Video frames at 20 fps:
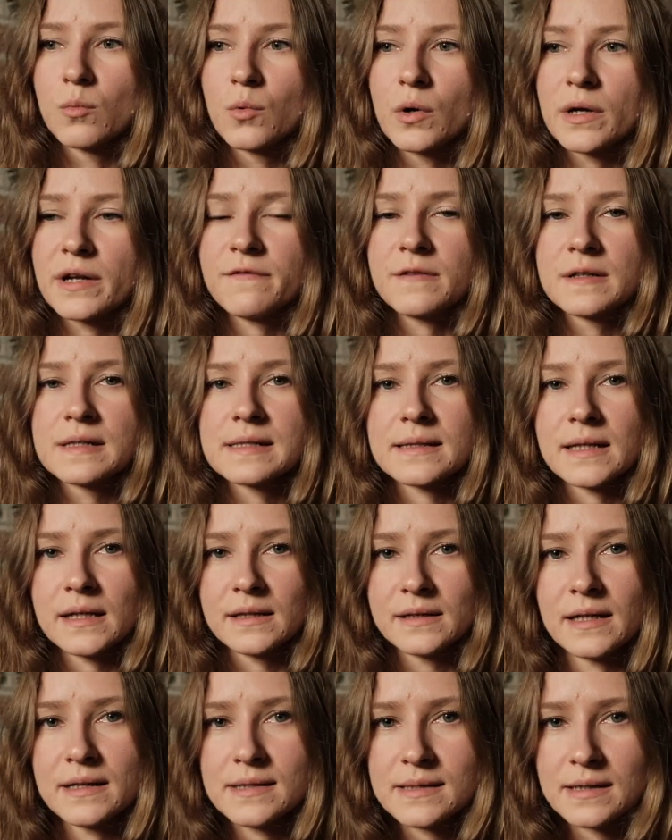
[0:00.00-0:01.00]
What if
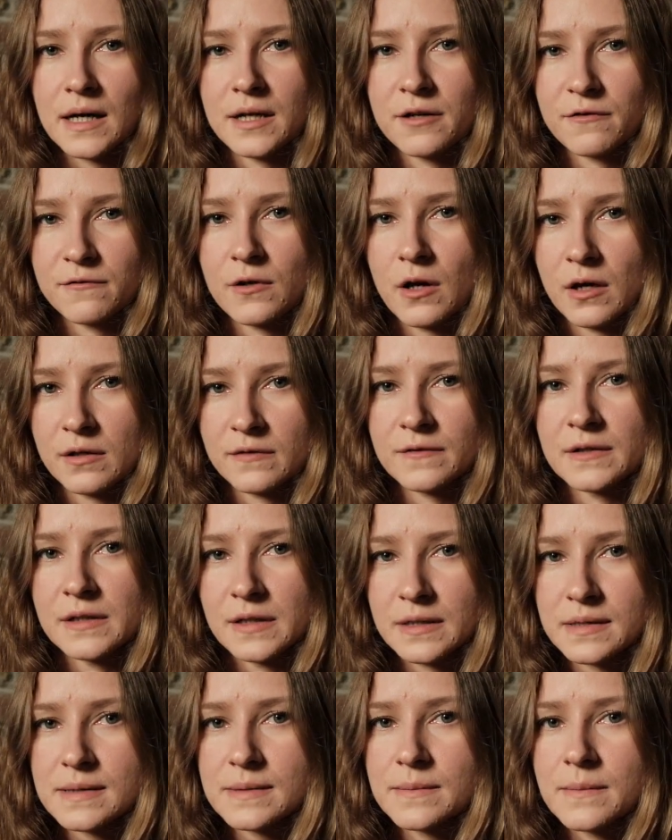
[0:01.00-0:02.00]
instead this kind of
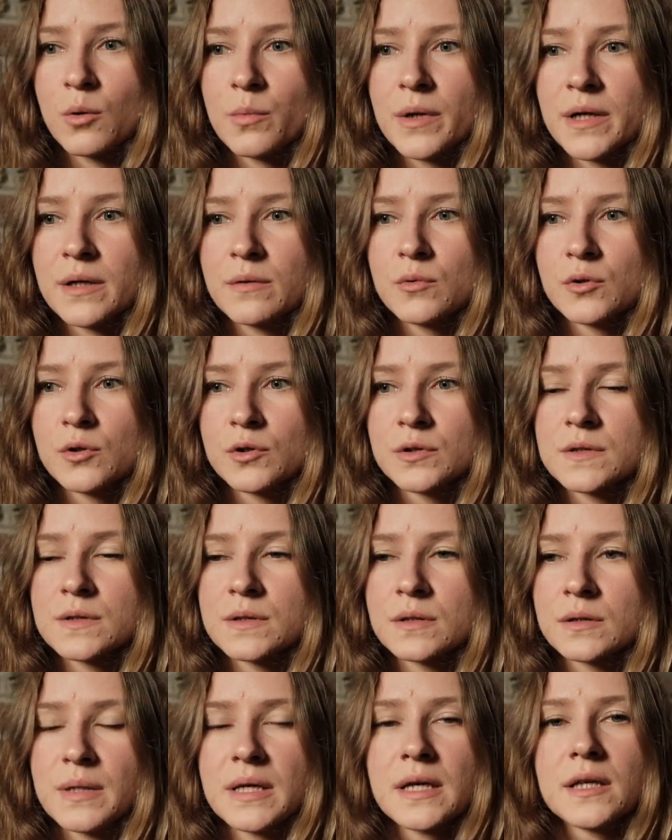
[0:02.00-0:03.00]
confidence, we would
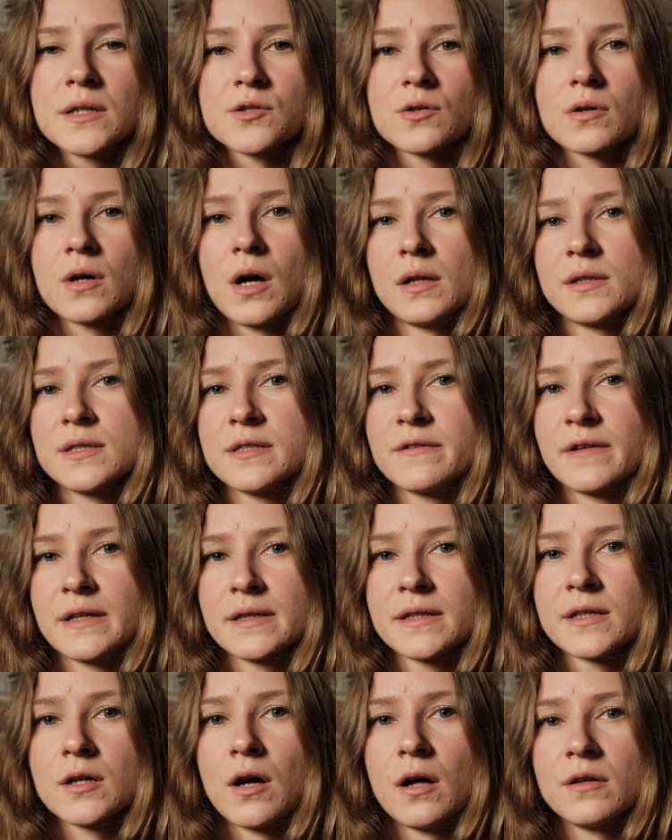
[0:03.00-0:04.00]
begin to cultivate
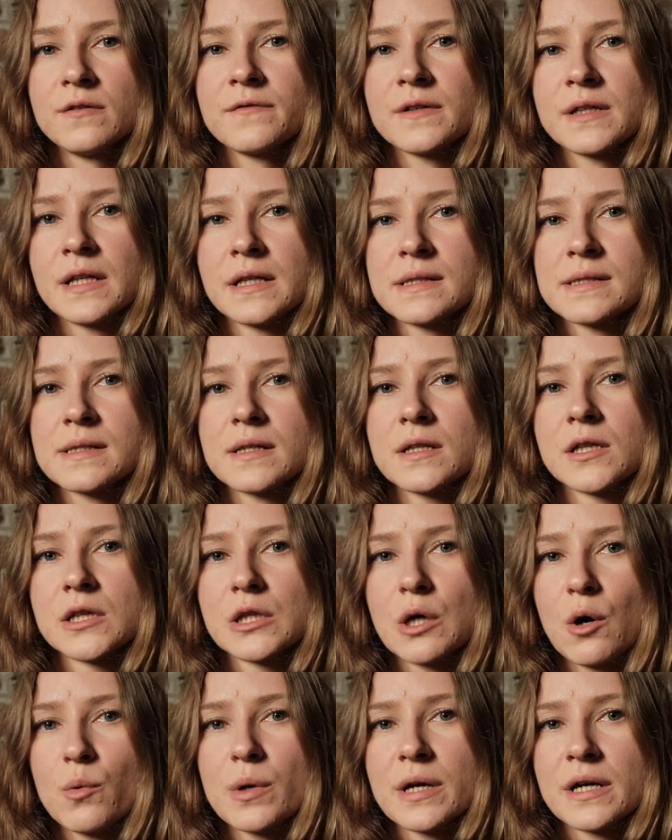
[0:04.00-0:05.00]
the confidence in
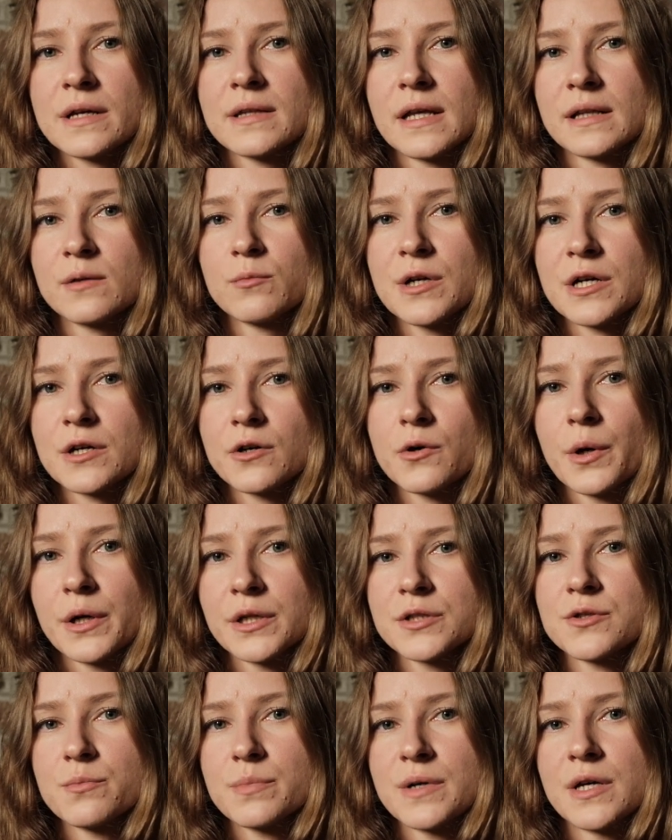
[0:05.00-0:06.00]
knowing that we are going
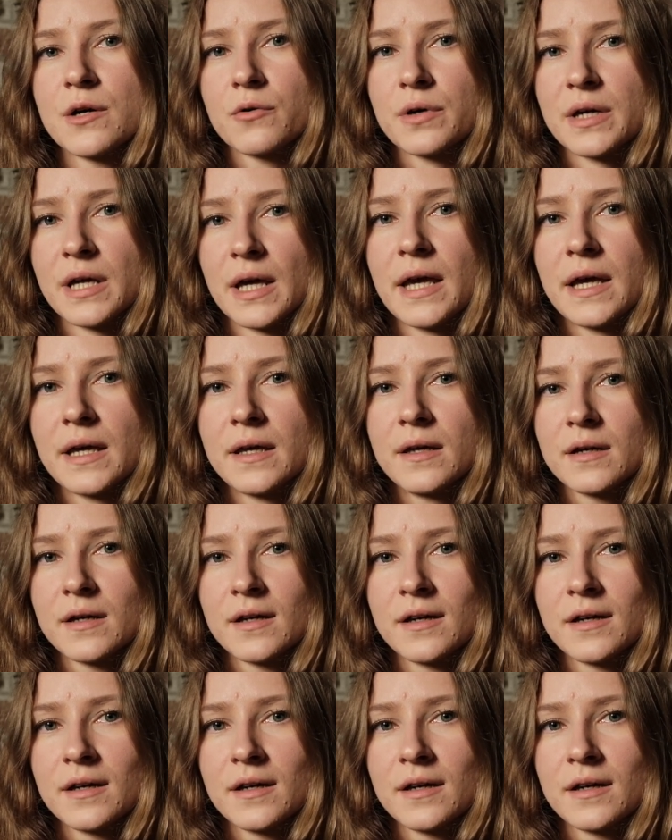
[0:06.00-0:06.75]
to be okay